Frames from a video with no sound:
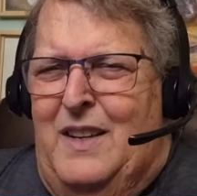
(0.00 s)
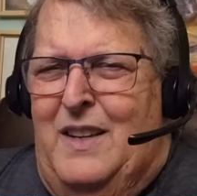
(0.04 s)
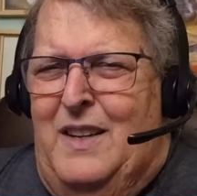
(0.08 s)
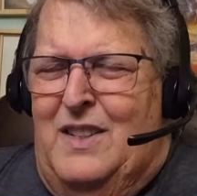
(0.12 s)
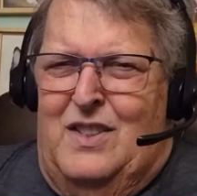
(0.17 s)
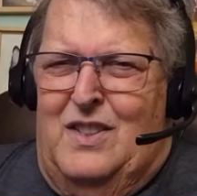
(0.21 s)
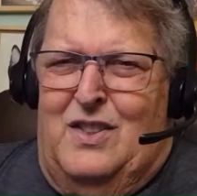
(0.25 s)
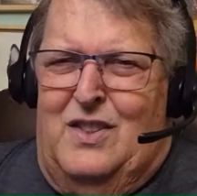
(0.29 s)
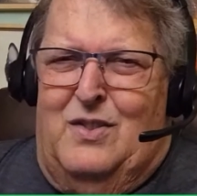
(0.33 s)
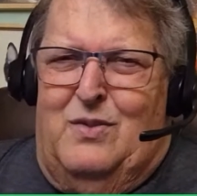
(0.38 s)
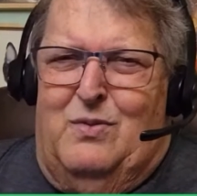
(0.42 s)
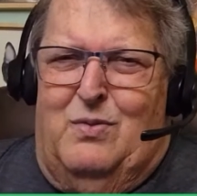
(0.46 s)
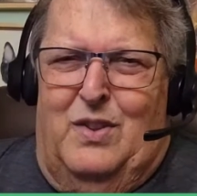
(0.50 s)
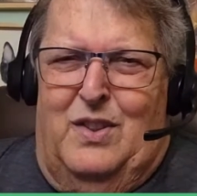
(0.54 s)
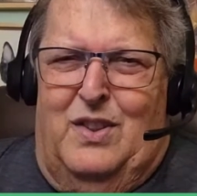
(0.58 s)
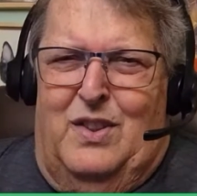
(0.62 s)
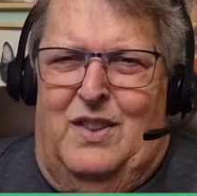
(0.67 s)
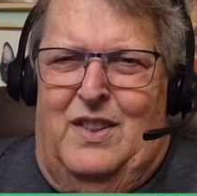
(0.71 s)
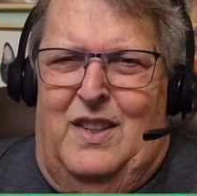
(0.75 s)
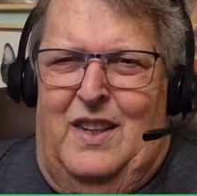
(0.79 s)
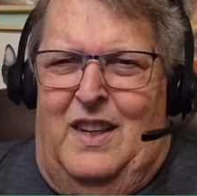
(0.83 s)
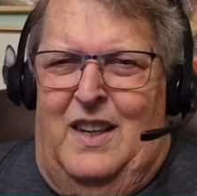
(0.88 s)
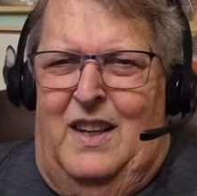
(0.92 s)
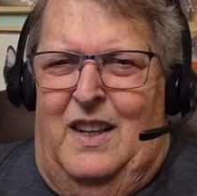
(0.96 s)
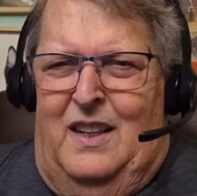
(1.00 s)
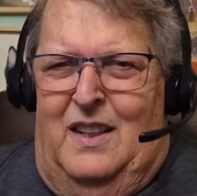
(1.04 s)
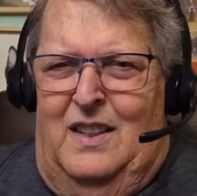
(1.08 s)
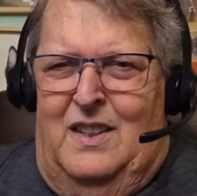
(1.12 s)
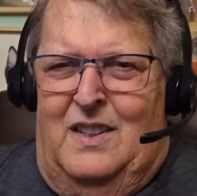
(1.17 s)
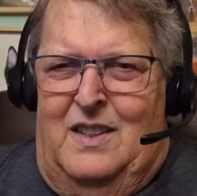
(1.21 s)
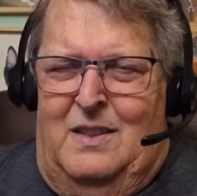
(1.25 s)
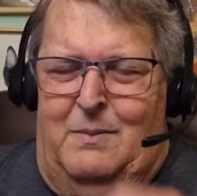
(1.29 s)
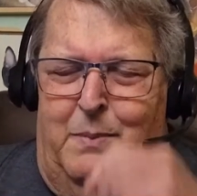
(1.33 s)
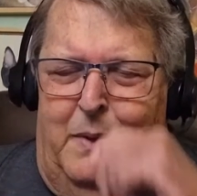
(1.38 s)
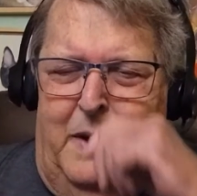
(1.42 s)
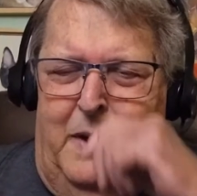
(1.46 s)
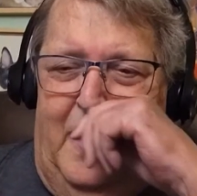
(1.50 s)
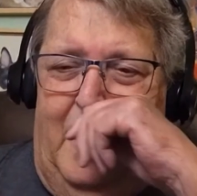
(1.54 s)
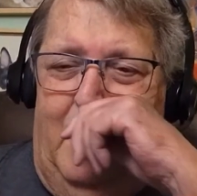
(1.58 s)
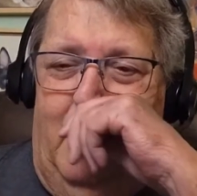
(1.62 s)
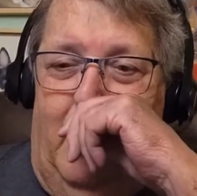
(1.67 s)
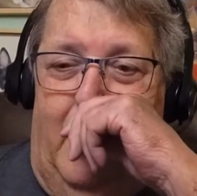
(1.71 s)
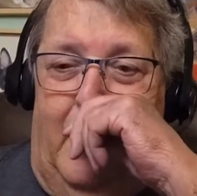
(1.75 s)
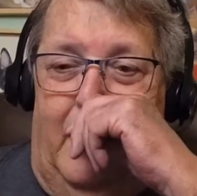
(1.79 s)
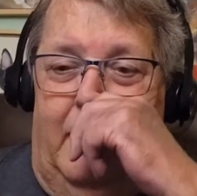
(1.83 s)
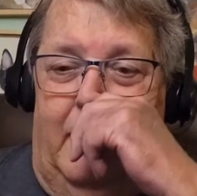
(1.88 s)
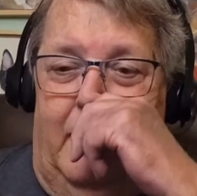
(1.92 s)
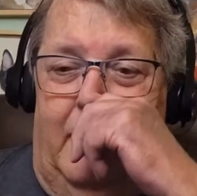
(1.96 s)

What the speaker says: It's just ridiculous. But anyway.